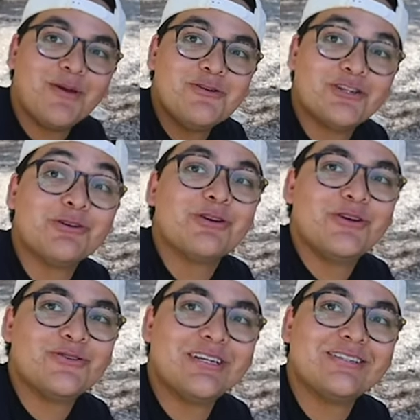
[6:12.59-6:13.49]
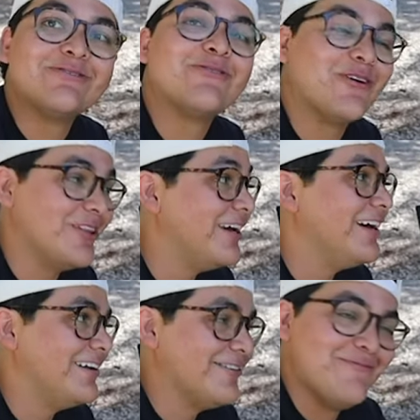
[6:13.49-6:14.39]
We should use it for
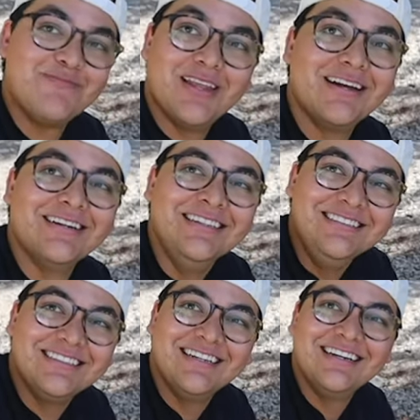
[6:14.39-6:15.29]
the onions.